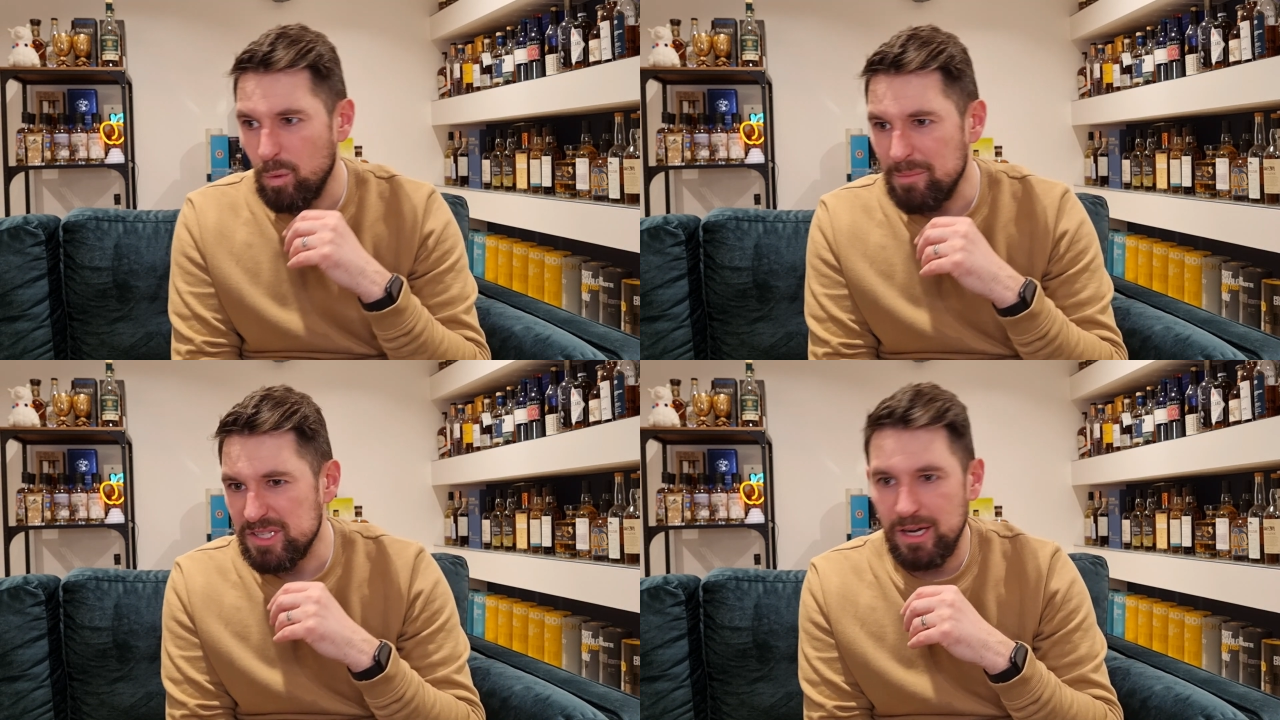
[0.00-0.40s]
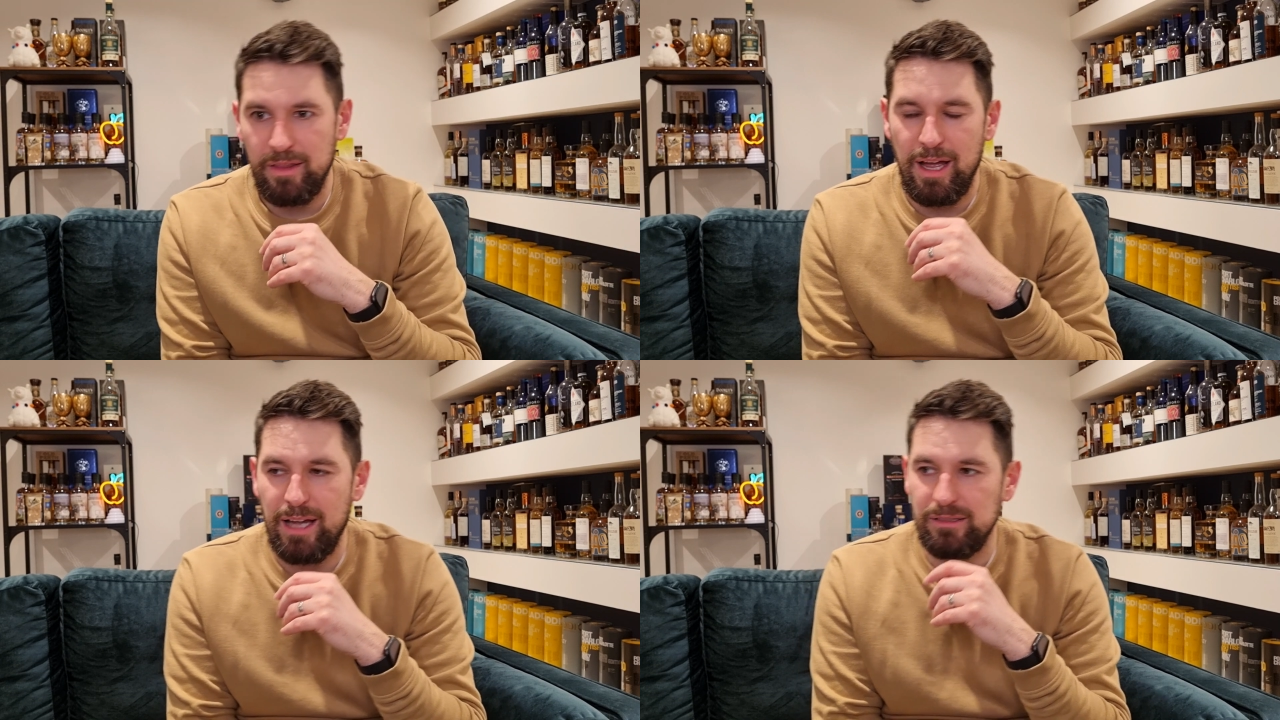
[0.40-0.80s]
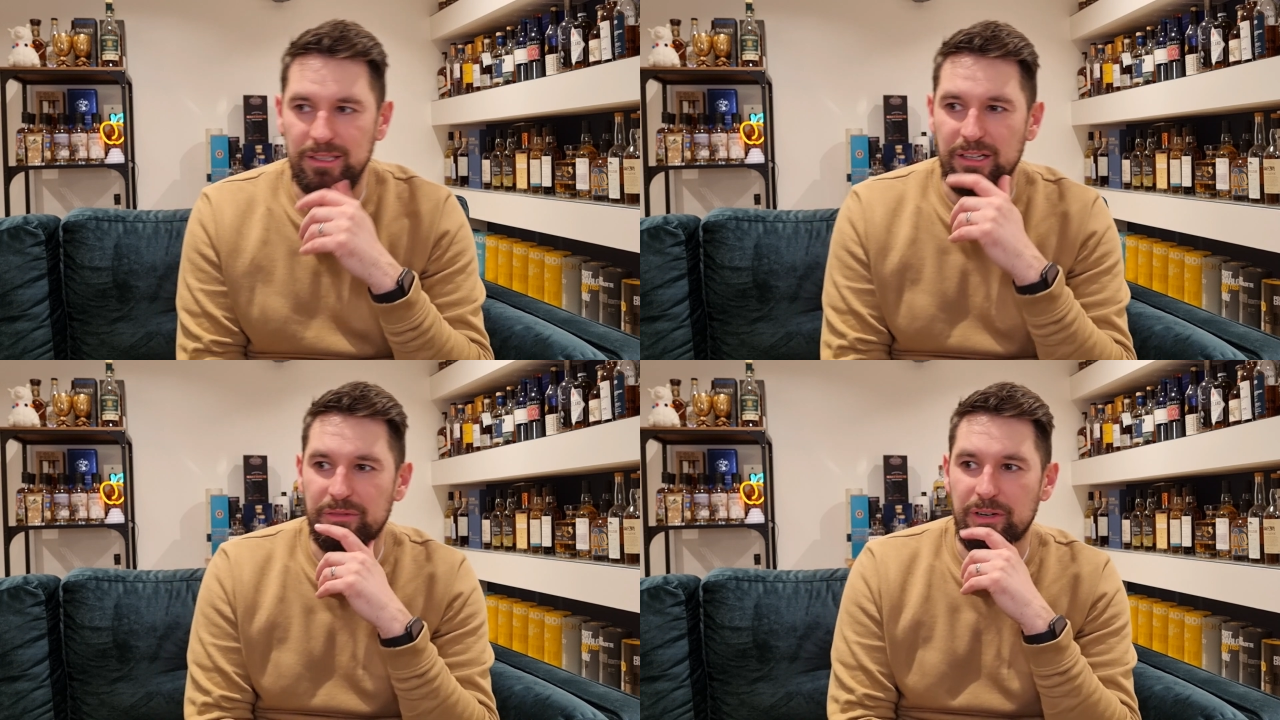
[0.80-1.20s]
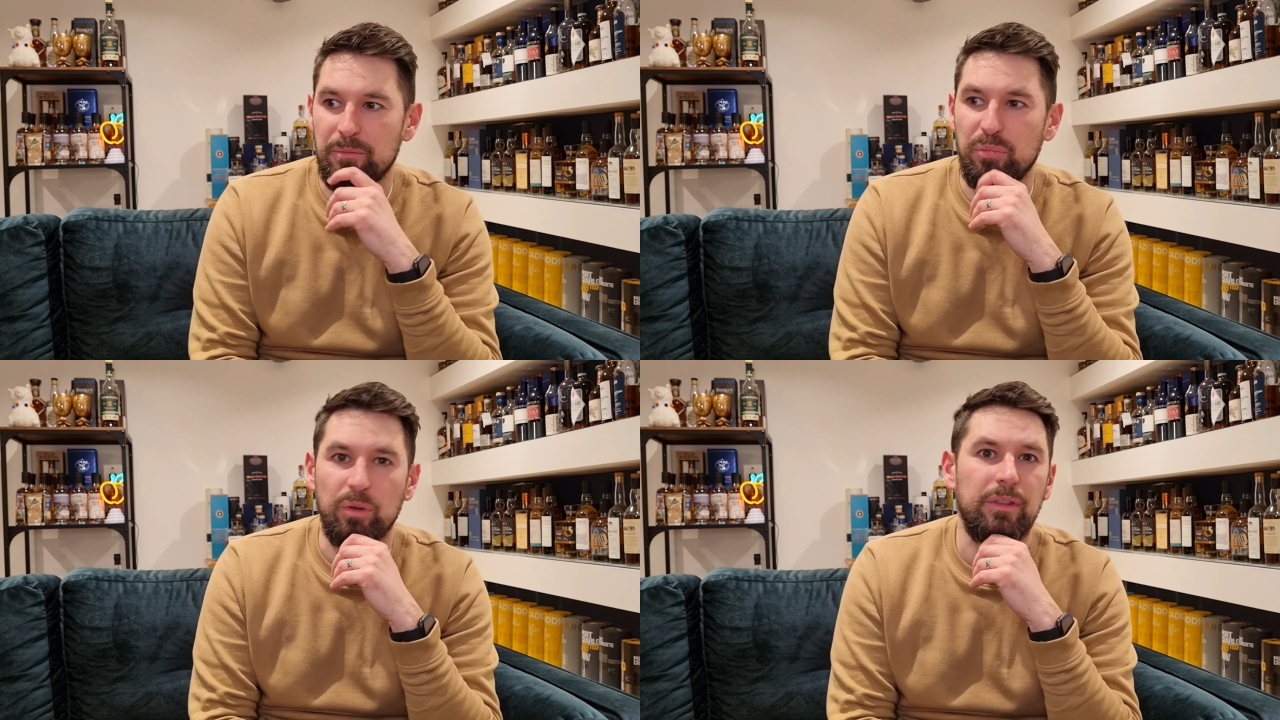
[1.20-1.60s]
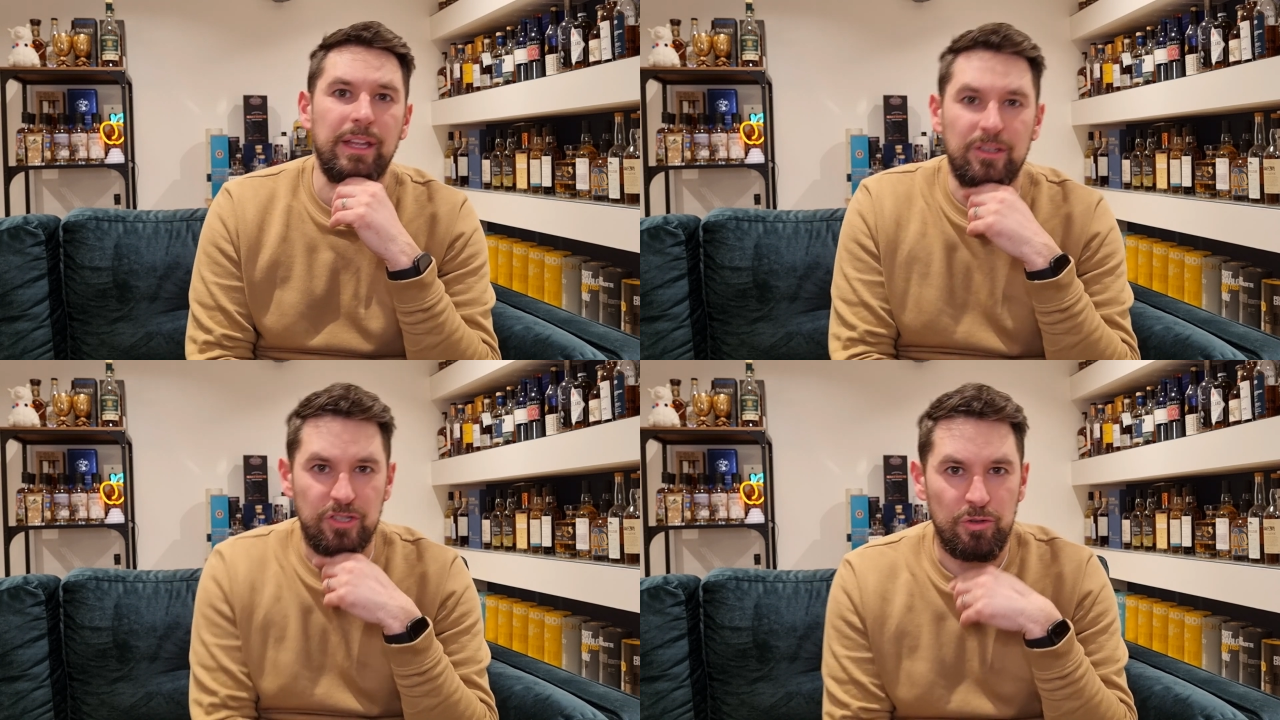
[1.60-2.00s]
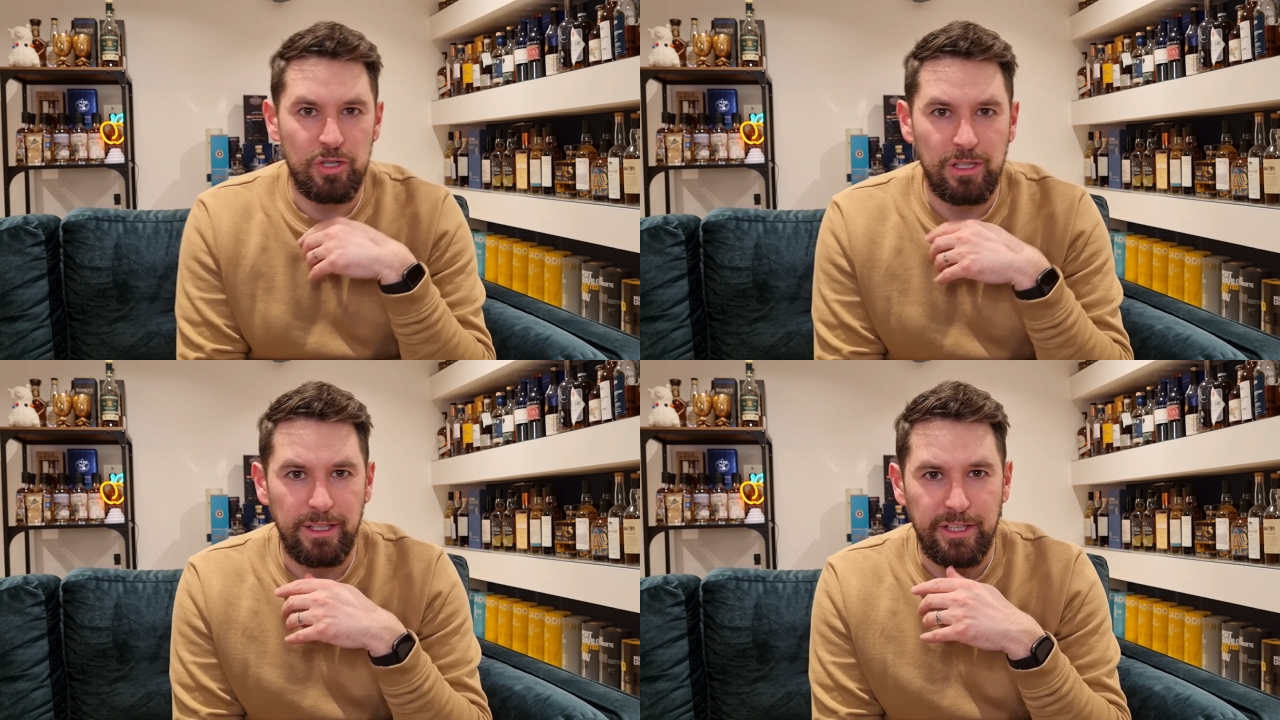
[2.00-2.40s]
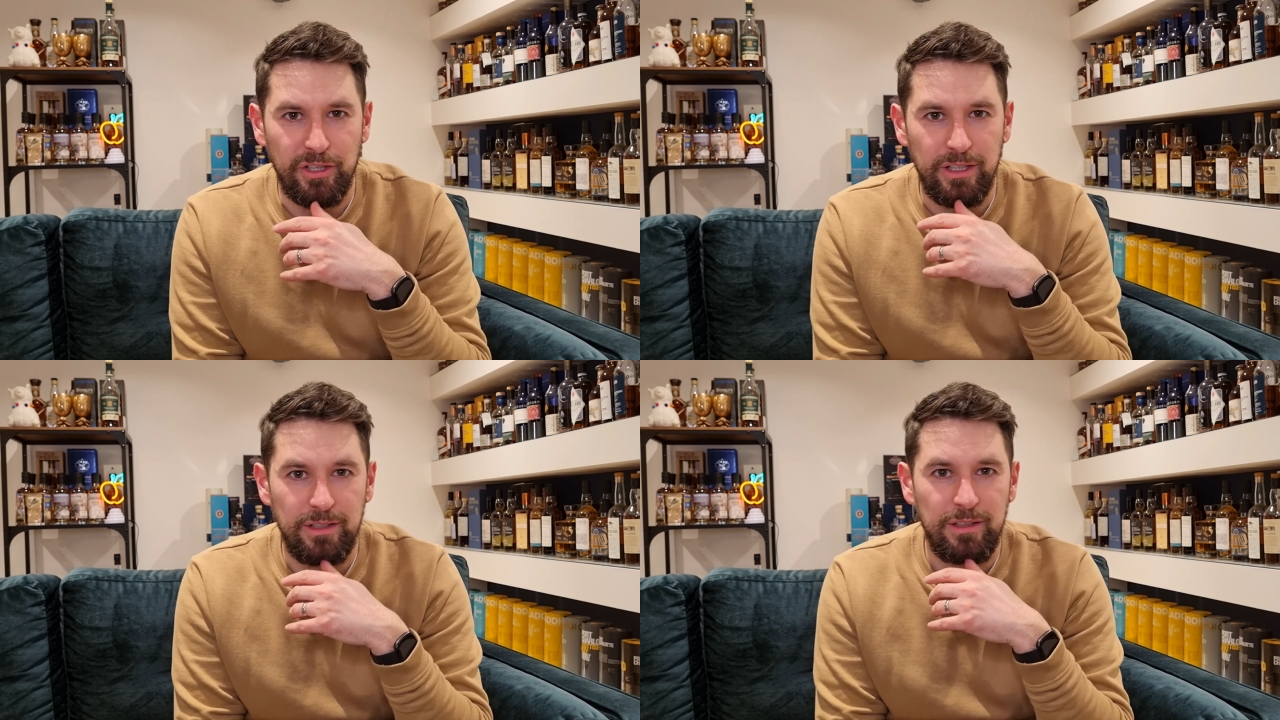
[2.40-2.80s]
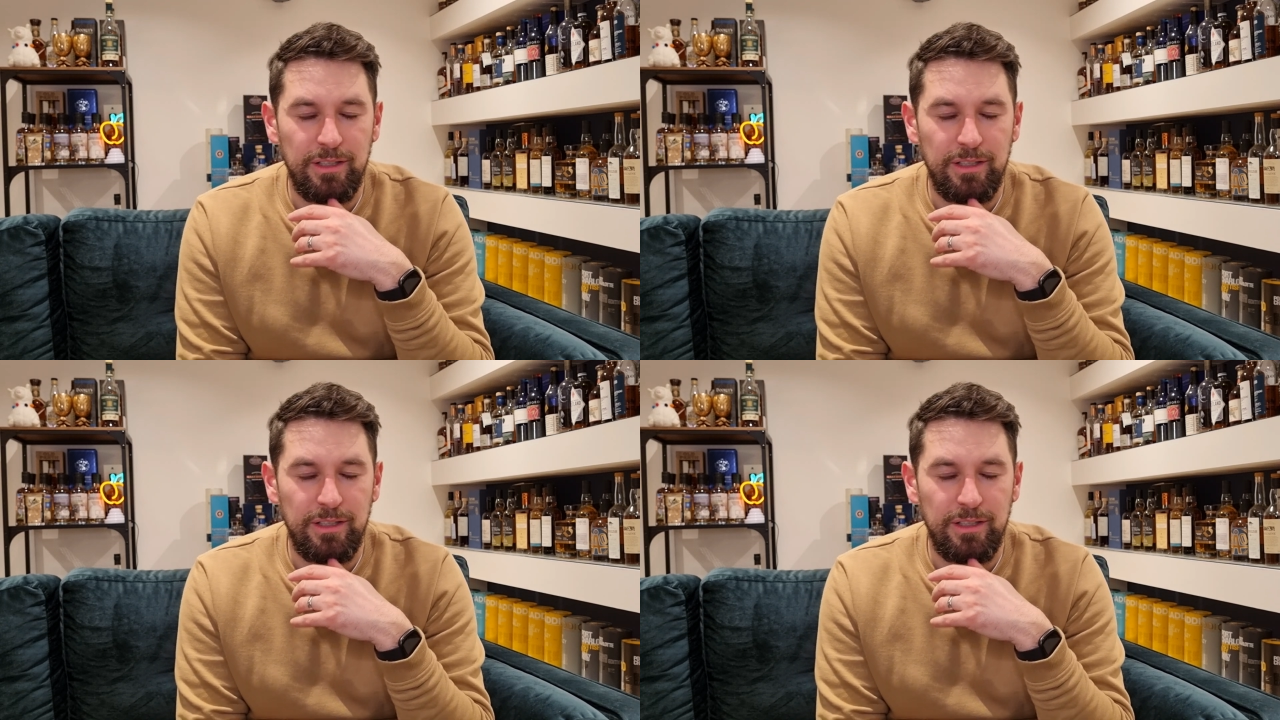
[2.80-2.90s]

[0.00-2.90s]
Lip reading: website that had a link for it, but then as soon as you click on it,